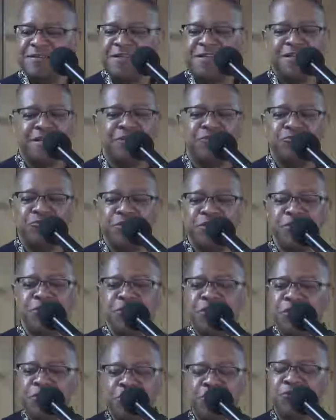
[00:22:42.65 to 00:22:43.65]
In other words,
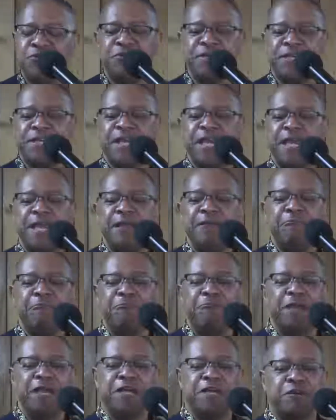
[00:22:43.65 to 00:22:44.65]
you can't
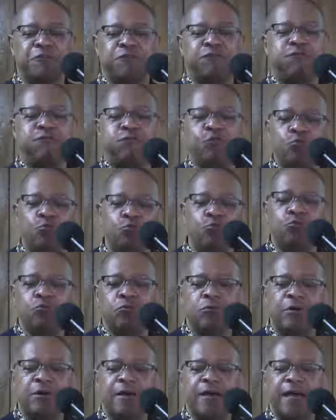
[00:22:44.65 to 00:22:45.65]
make a fool